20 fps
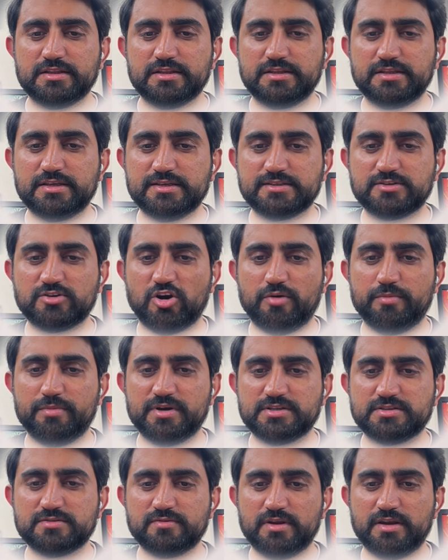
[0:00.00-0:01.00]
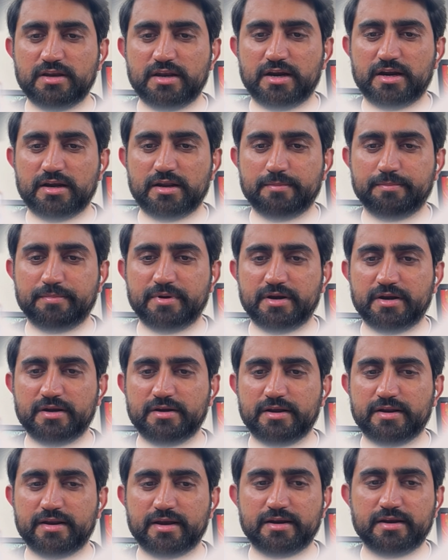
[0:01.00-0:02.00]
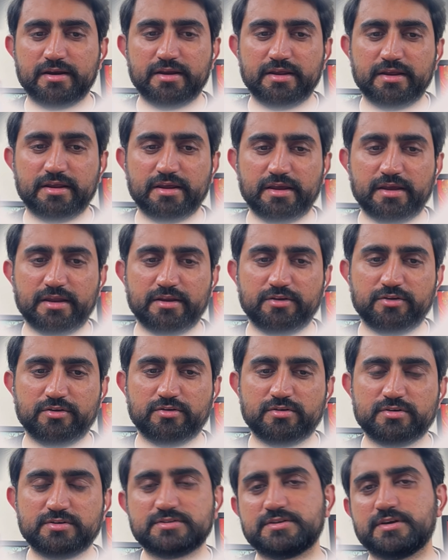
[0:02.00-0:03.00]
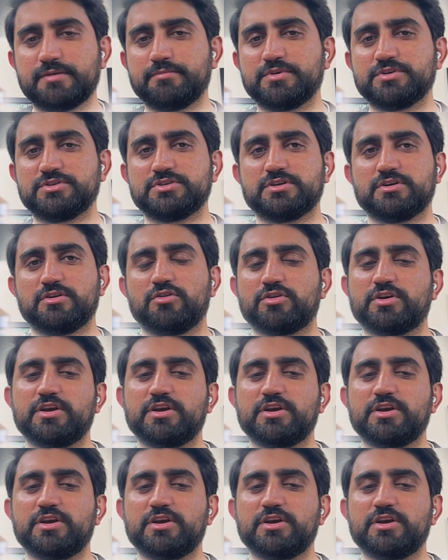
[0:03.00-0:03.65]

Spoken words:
These comments will not appear directly in your submission.